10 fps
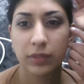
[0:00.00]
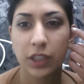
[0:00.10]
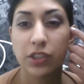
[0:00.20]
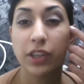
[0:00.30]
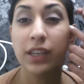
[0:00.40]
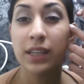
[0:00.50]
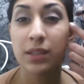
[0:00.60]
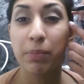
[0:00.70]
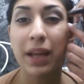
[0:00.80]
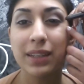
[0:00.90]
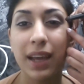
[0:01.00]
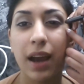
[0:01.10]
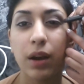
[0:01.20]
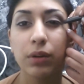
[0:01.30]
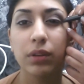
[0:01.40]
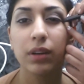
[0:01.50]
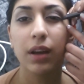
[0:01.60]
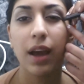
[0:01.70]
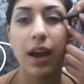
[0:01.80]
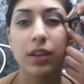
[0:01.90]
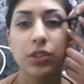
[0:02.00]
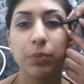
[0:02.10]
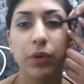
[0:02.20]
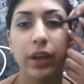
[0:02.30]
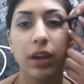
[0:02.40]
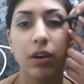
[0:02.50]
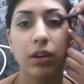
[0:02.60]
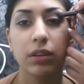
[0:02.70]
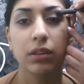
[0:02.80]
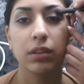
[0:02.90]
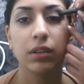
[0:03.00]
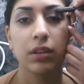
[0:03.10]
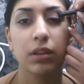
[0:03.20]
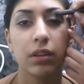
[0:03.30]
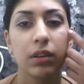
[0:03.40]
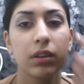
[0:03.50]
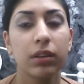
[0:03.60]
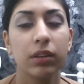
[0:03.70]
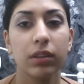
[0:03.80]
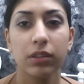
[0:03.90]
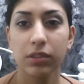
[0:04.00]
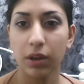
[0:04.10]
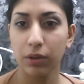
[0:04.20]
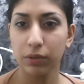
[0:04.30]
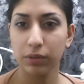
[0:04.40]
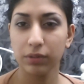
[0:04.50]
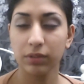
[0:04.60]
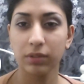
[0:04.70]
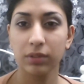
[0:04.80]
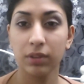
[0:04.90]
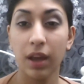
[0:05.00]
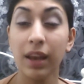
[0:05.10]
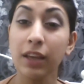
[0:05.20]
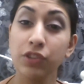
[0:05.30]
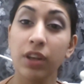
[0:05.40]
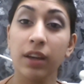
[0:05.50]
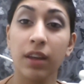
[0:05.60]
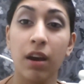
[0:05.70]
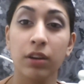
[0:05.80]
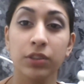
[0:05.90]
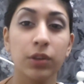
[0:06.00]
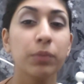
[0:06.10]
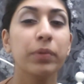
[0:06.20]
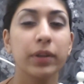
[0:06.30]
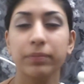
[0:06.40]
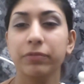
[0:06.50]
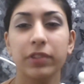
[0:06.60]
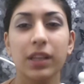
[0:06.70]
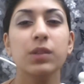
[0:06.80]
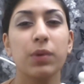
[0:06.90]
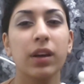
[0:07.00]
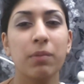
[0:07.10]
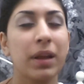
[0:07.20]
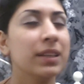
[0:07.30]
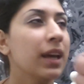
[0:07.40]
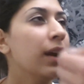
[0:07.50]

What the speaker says: So you need to blend it out as you're putting it on. So, unless you like the harsh look, but for this we're going to blend it